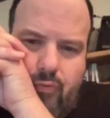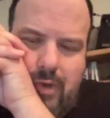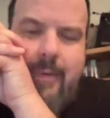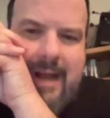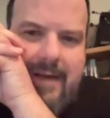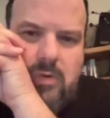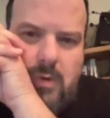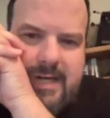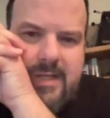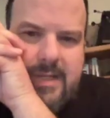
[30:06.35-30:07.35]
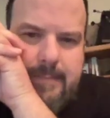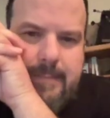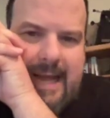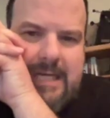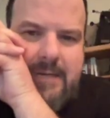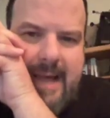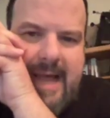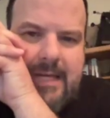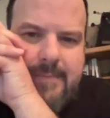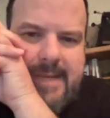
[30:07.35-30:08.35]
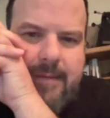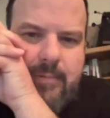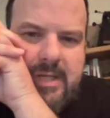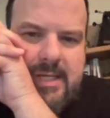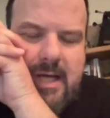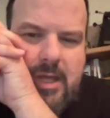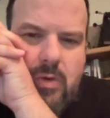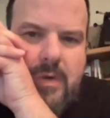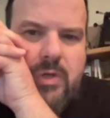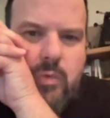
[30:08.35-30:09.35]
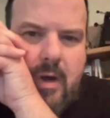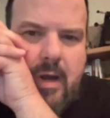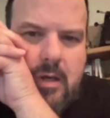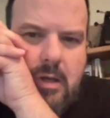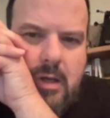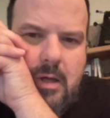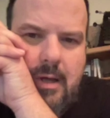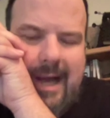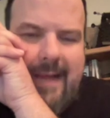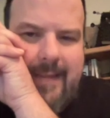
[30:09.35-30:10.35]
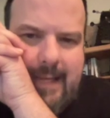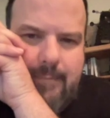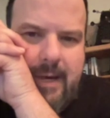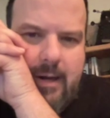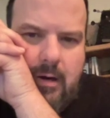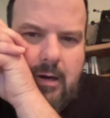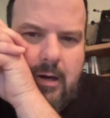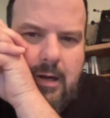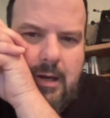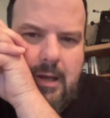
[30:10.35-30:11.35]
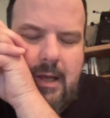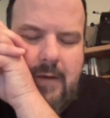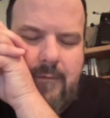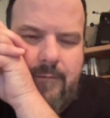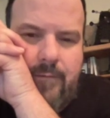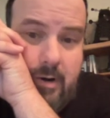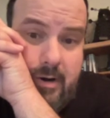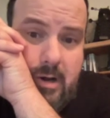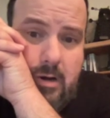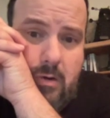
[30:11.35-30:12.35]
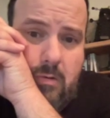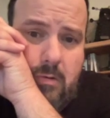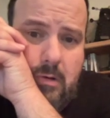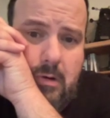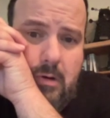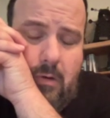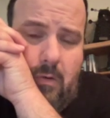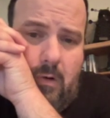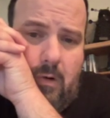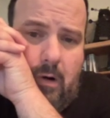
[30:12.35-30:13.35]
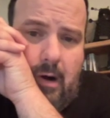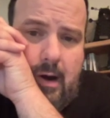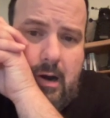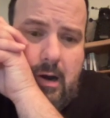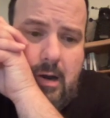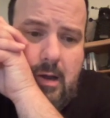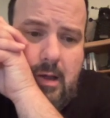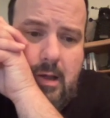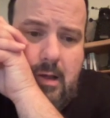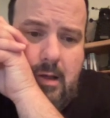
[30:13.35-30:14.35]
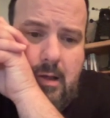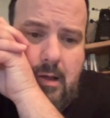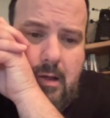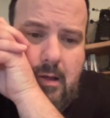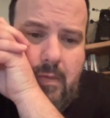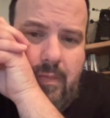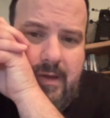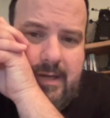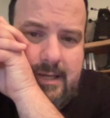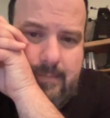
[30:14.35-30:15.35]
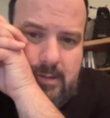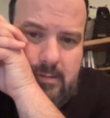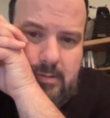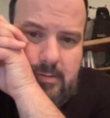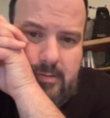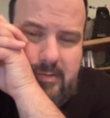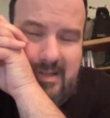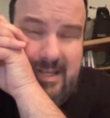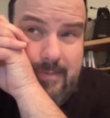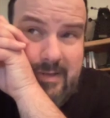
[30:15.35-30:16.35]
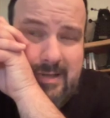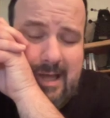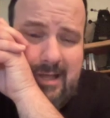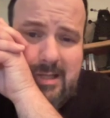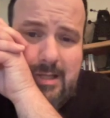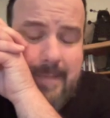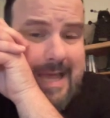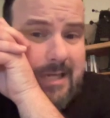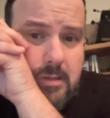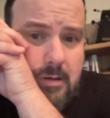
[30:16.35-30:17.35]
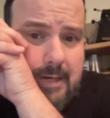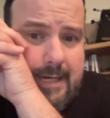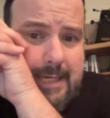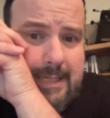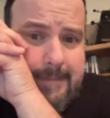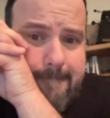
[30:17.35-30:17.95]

I would have to watch them back to back to be able to tell you which one I like better, Inferno or the Demons. The Demons got the Master in it.